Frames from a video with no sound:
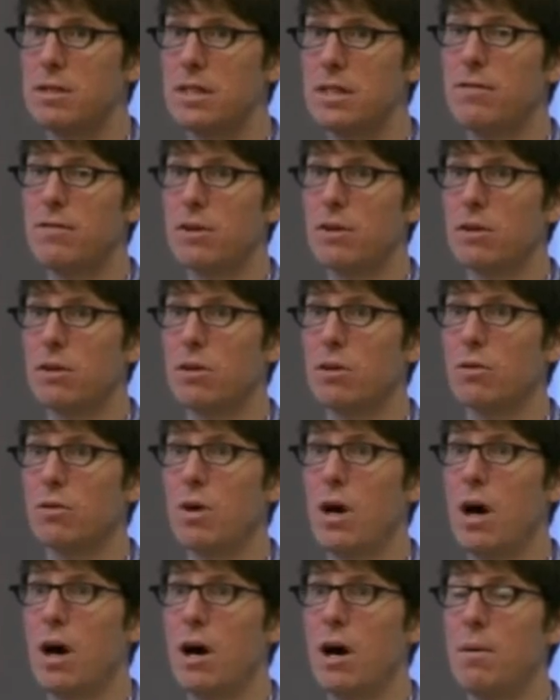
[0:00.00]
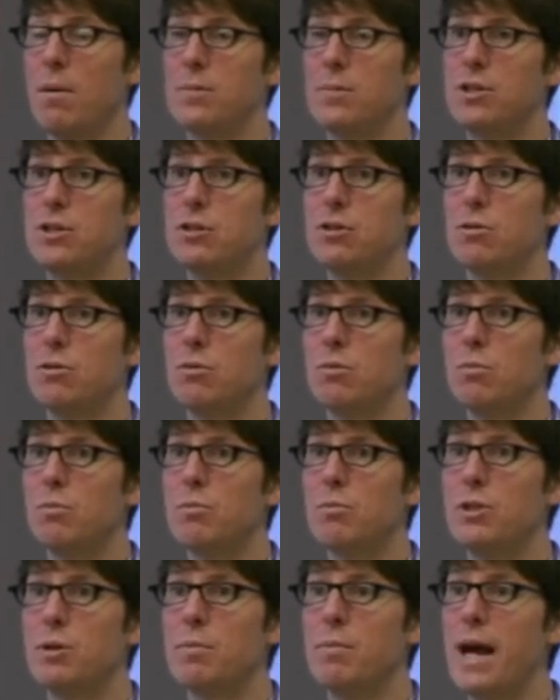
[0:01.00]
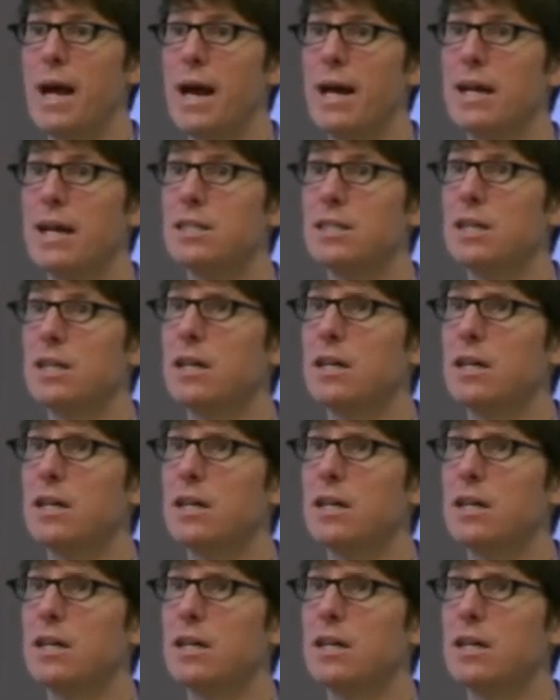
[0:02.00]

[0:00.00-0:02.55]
difficult um, to, to manage.